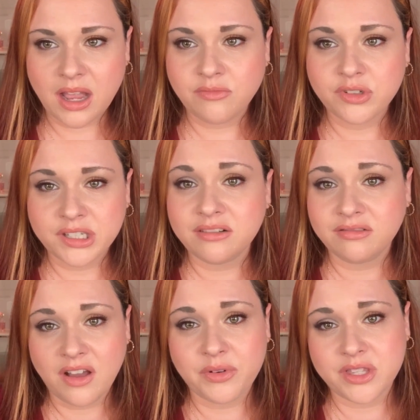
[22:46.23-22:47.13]
I'm really in
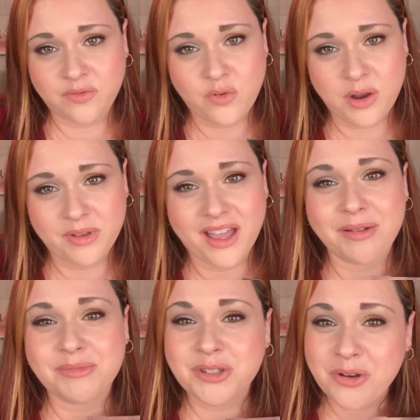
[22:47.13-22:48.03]
love with this formula and
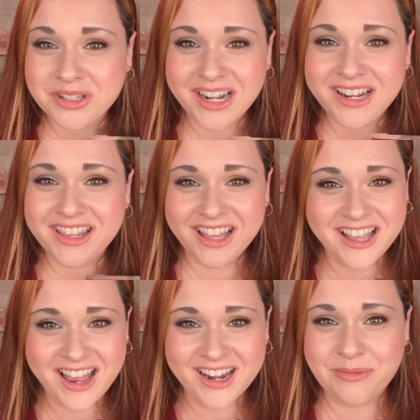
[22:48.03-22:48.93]
I'm so excited that I
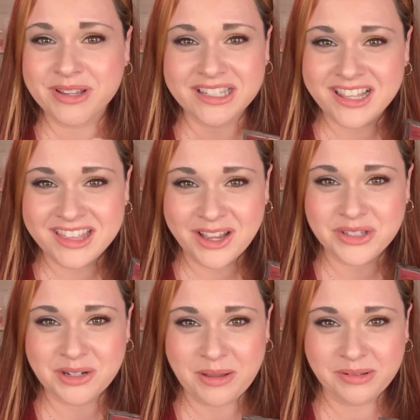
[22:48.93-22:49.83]
got it because I didn't think I
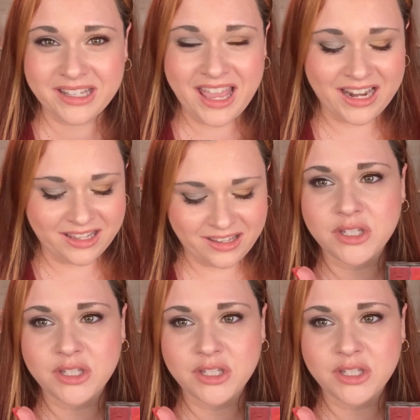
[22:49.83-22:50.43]
was going to be able to get it.